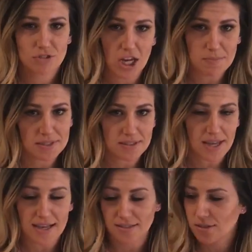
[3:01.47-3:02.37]
shapes and
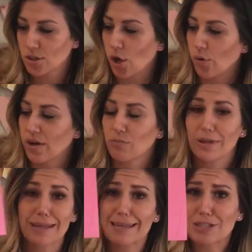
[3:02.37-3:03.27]
sizes, so it
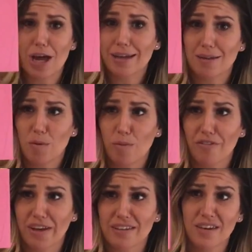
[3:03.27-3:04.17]
really does not need to be
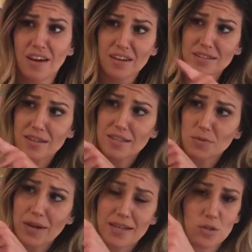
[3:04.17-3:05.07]
perfect. See,
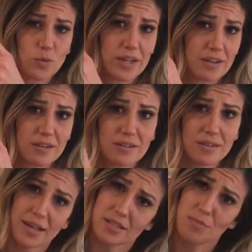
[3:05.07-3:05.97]
this one has a weird,
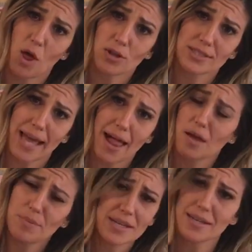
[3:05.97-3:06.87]
like, smaller
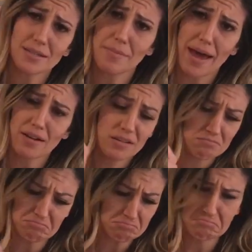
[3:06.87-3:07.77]
scallop. It doesn't matter.
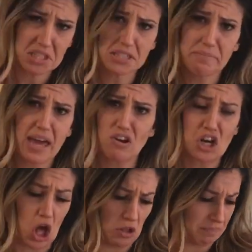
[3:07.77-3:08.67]
It doesn't matter
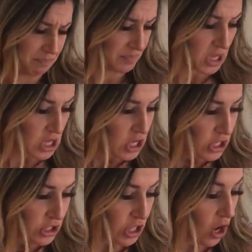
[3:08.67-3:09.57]
at all.
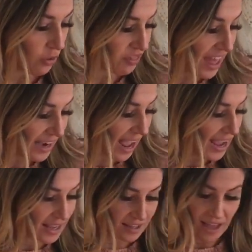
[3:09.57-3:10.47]
So then
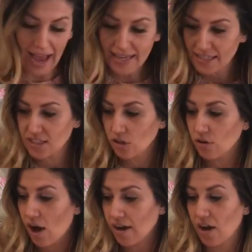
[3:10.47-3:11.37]
I
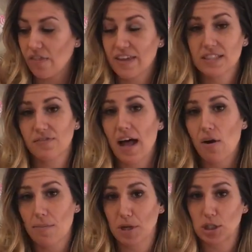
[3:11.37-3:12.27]
continued on, and on this
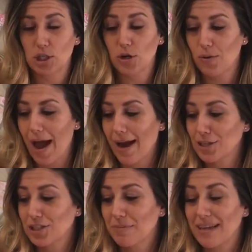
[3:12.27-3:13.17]
flower I'm going to show you, I
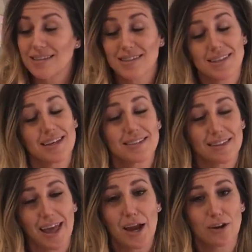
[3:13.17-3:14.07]
actually made 6
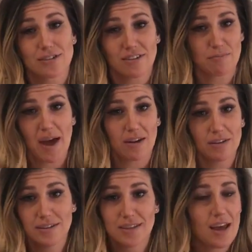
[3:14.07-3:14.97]
layers of
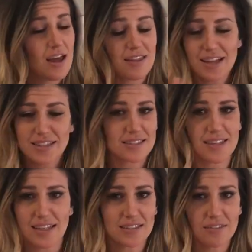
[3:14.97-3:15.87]
petals. That's
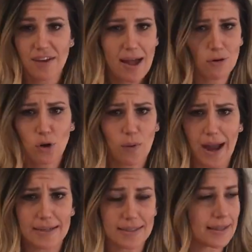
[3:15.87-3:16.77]
excessive. I don't know
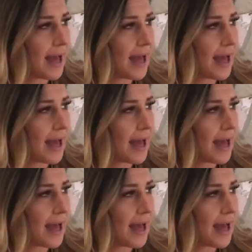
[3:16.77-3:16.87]
why I did